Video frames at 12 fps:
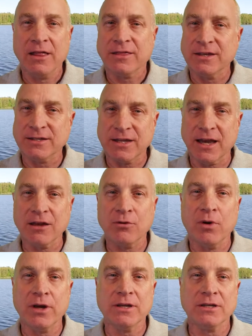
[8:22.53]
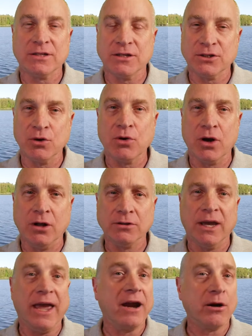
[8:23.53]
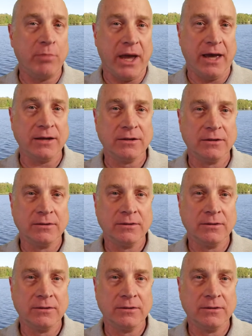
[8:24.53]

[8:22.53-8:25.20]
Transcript: The second one is the so-called air band.